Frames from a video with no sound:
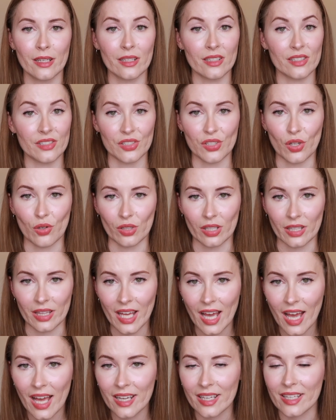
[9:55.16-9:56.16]
stolen
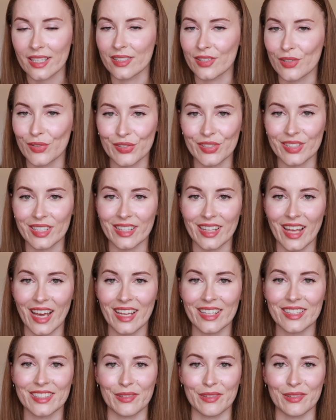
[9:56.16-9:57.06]
that. He's using that,